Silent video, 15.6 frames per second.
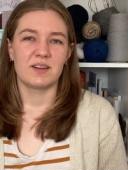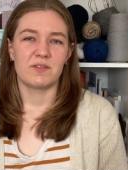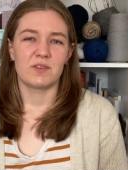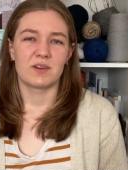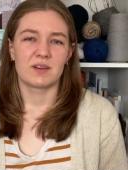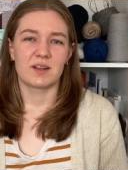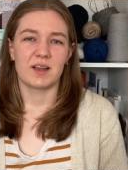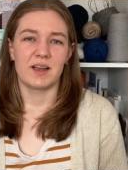
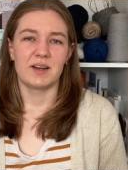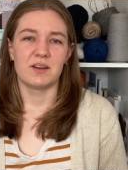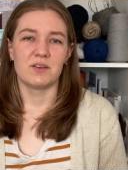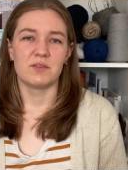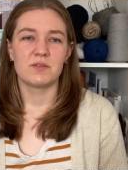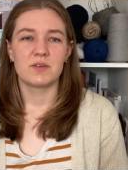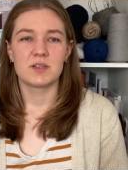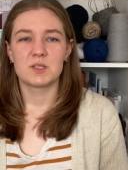different kind
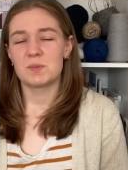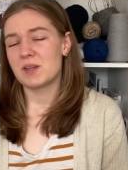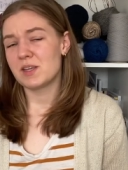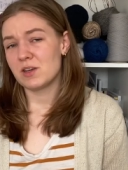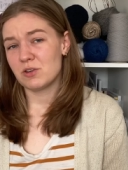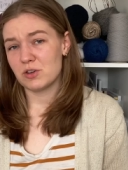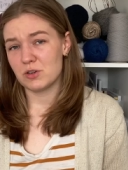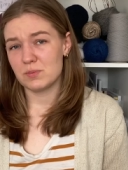of spinning
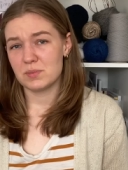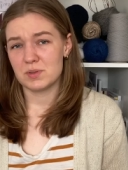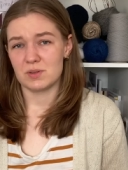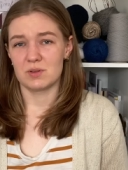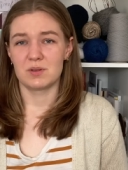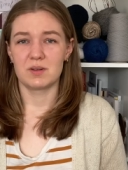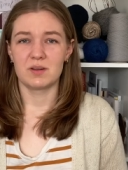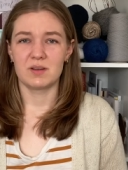groups
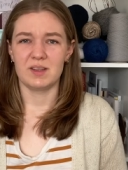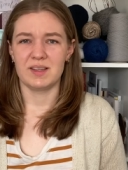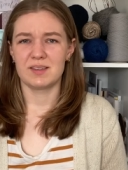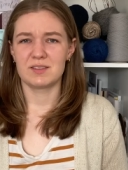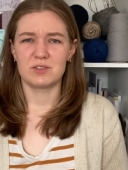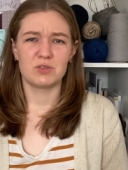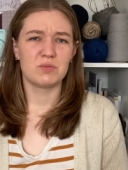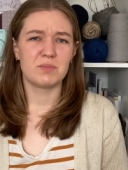or like
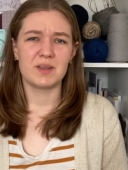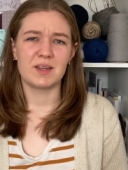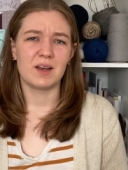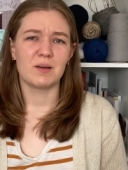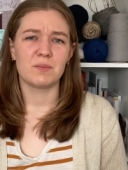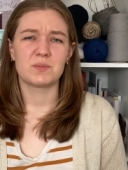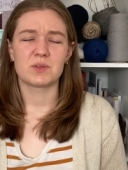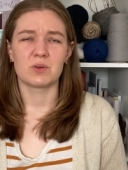Zoom
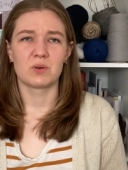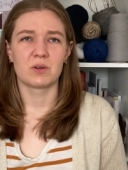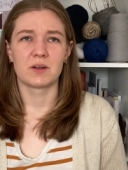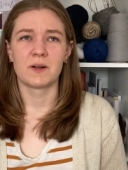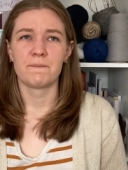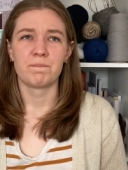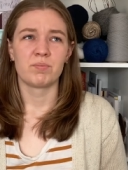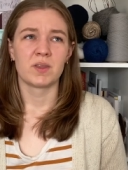meetups,
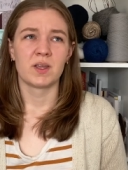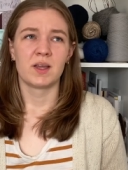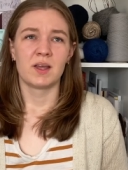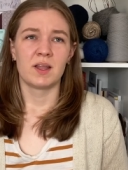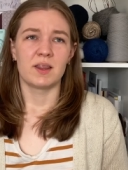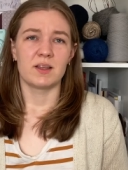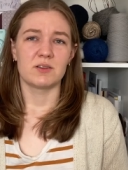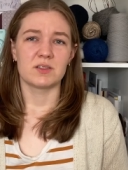or
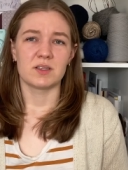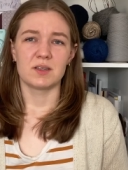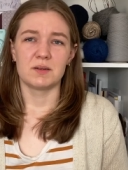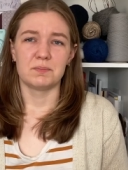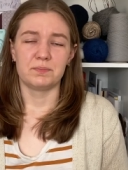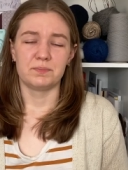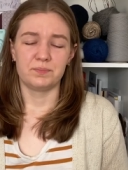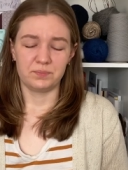there's
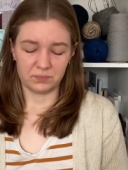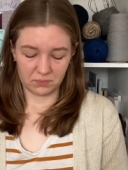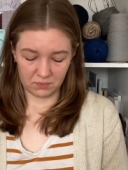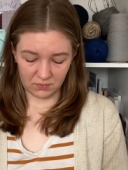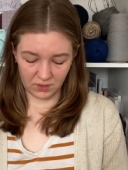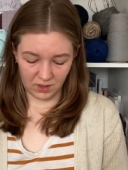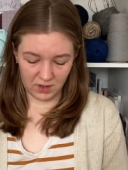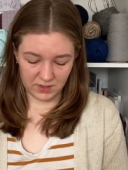a
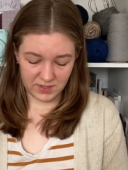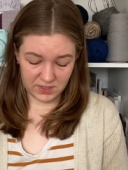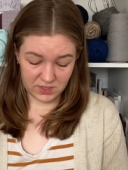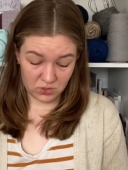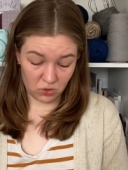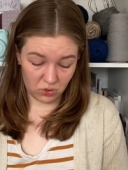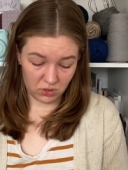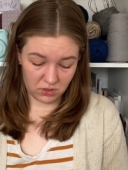
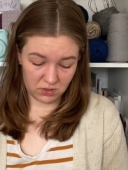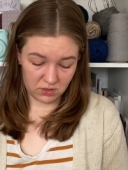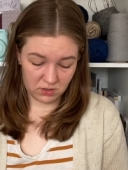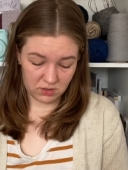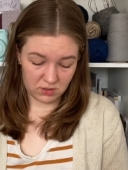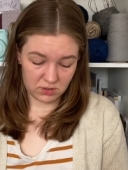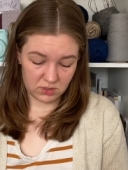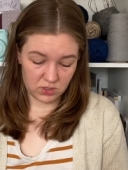Discord
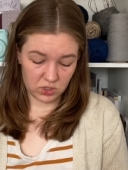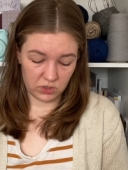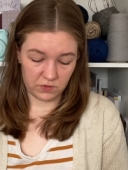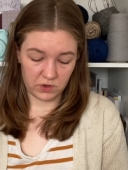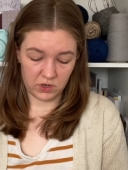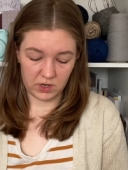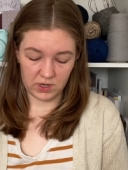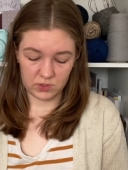
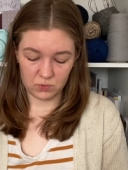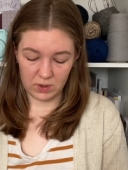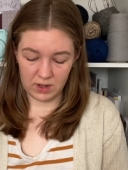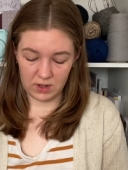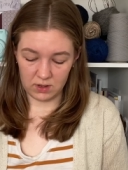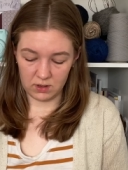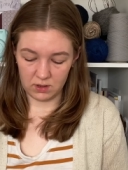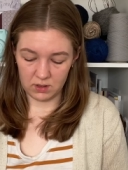server as
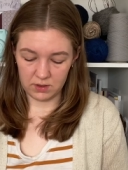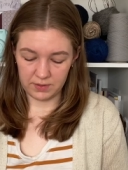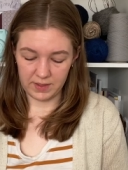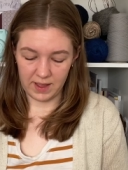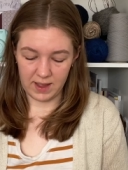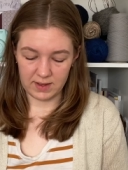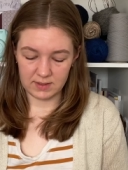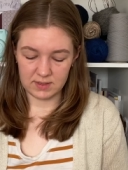well
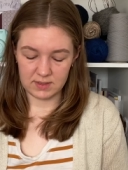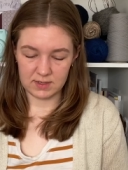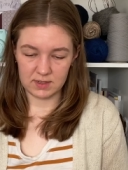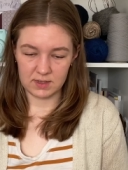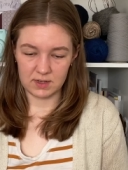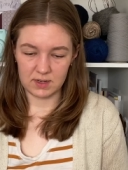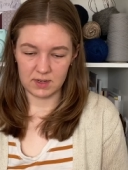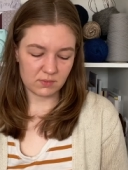that
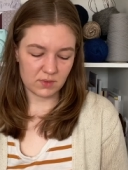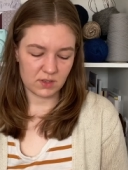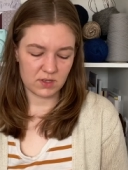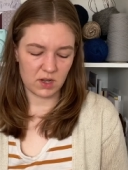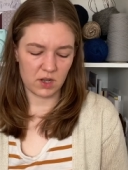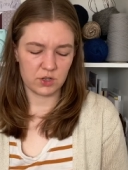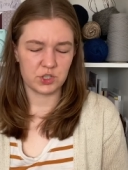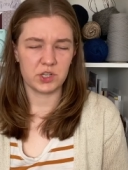
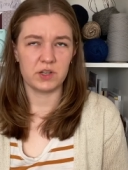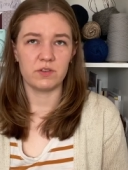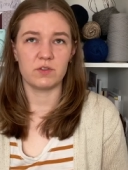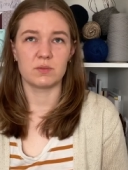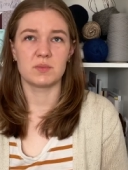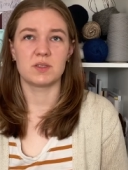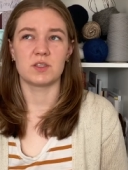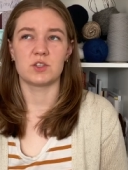Tashi
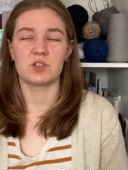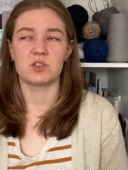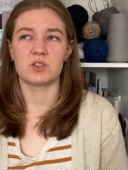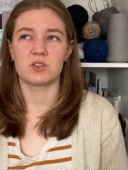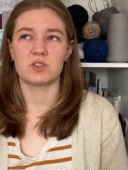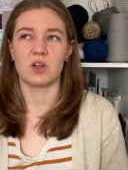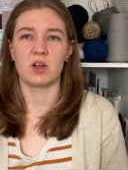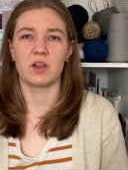from Stitches and
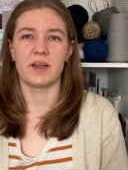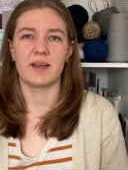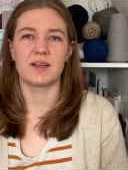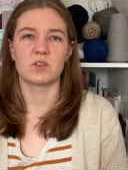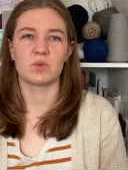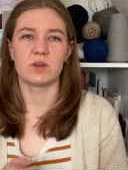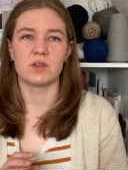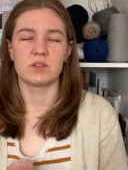Starlight,
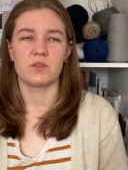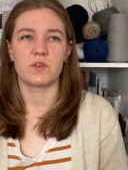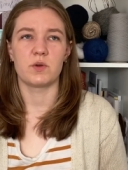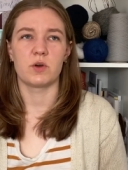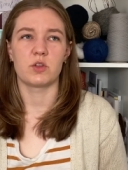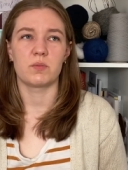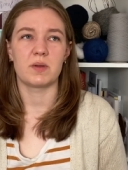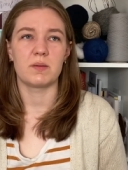as well as a few
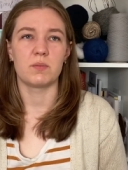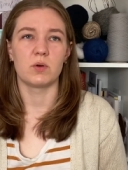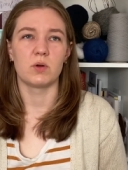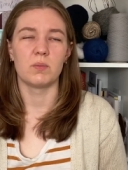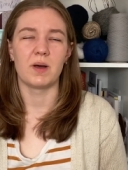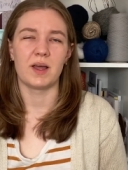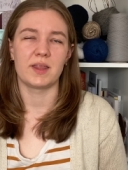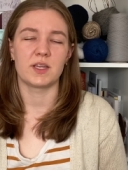other people,
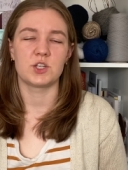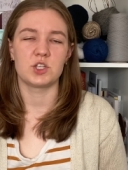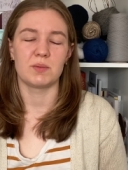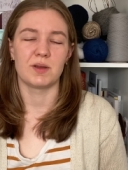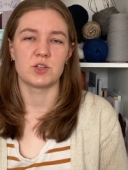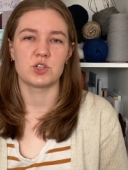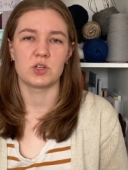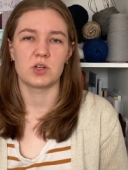but I think she
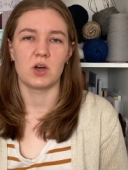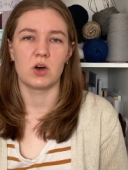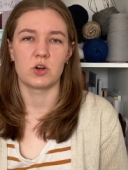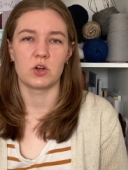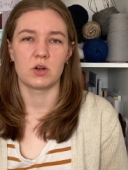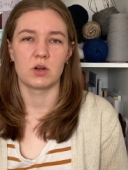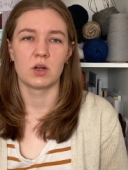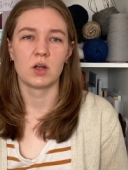mentioned it on
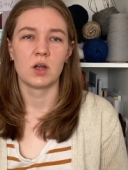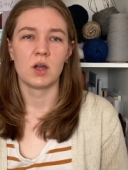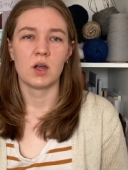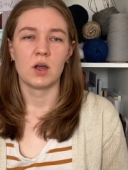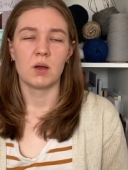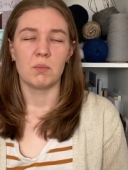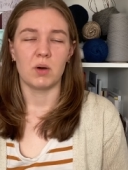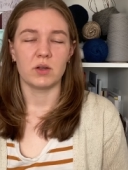her
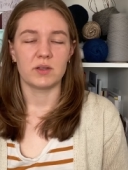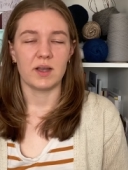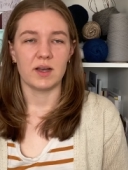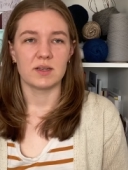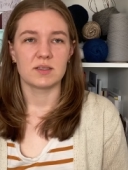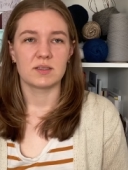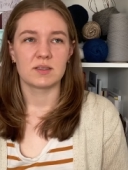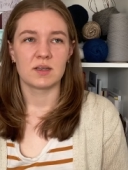
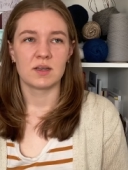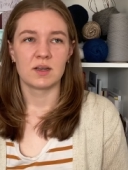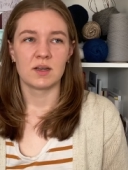podcast,